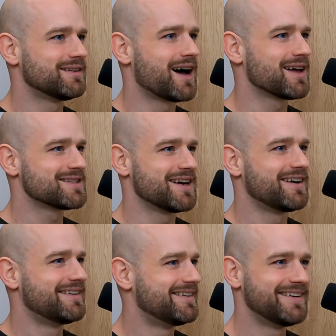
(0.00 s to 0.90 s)
are there.
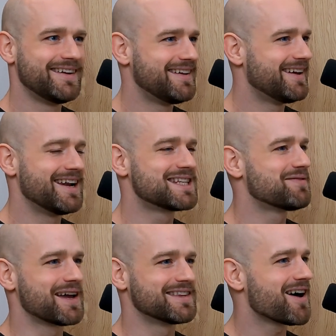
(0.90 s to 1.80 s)
Let's
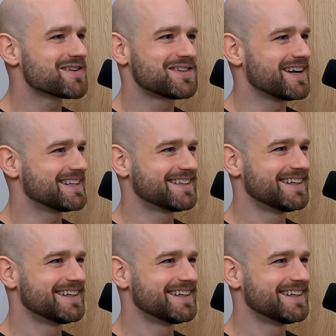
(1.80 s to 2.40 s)
find out, right?